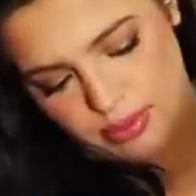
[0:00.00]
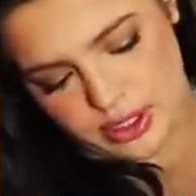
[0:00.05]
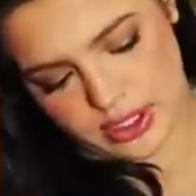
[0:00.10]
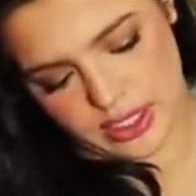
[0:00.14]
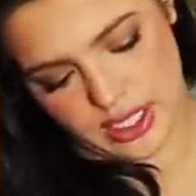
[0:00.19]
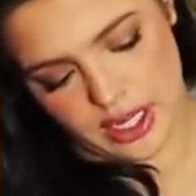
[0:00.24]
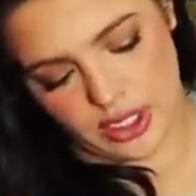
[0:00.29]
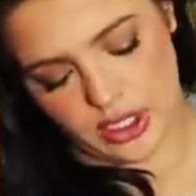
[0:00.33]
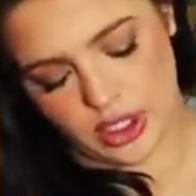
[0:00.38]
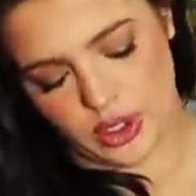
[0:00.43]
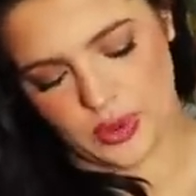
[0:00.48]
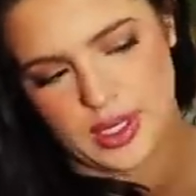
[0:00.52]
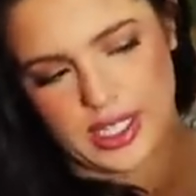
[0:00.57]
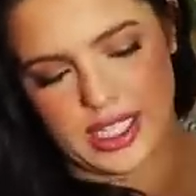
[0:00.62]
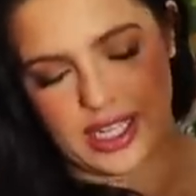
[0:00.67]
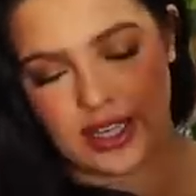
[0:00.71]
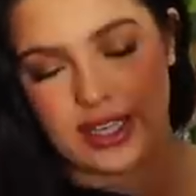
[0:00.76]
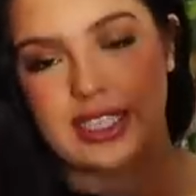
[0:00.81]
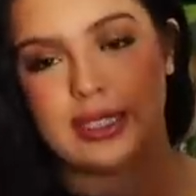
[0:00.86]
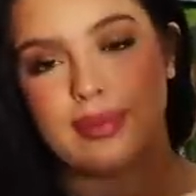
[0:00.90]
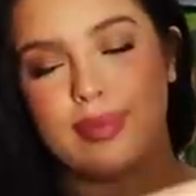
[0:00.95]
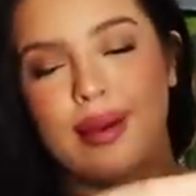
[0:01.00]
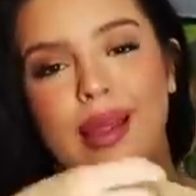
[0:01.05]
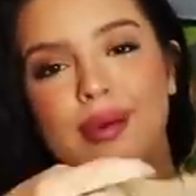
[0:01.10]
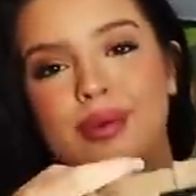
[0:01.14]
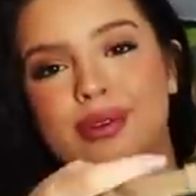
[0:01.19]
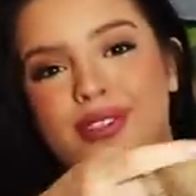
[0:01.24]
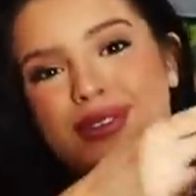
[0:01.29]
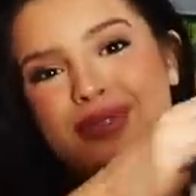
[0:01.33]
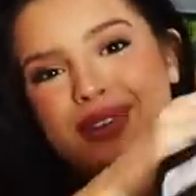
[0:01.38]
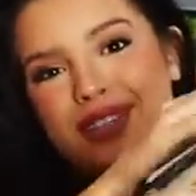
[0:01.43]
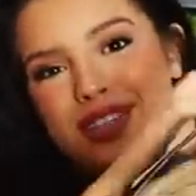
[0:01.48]
button it all the way down to your belly
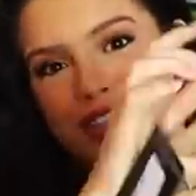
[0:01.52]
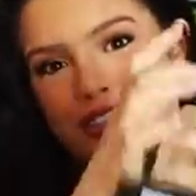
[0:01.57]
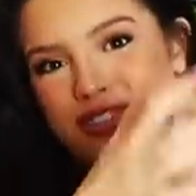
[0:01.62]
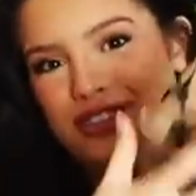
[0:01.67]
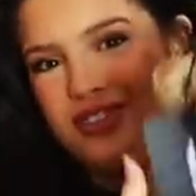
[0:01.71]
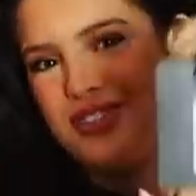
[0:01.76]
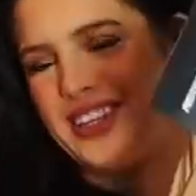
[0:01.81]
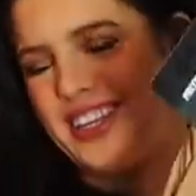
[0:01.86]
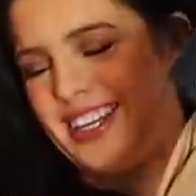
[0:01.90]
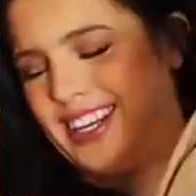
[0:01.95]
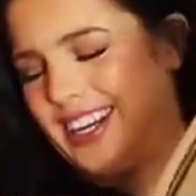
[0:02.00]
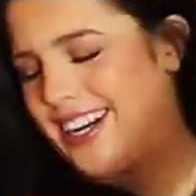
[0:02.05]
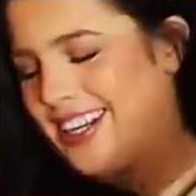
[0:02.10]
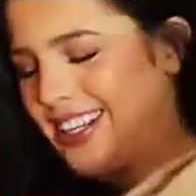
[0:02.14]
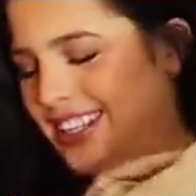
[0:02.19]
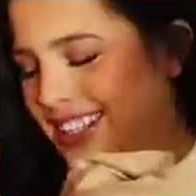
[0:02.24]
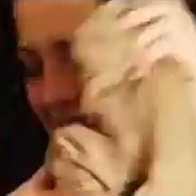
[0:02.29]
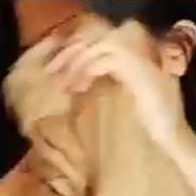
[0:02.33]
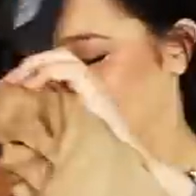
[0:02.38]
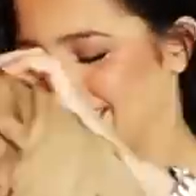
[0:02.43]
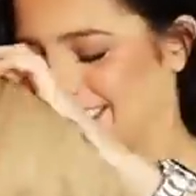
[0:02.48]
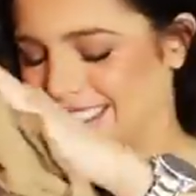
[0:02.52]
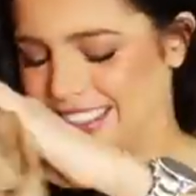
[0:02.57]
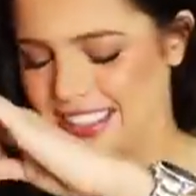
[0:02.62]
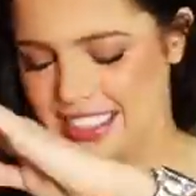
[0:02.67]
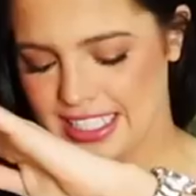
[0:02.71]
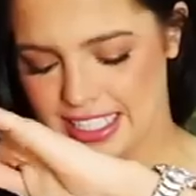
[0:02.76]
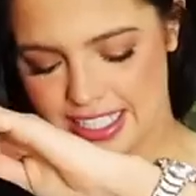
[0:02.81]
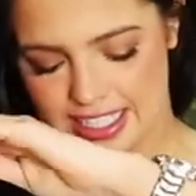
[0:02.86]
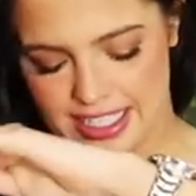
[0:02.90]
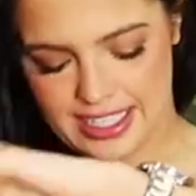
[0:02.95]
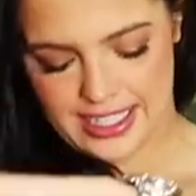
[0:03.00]
button, which is really nice.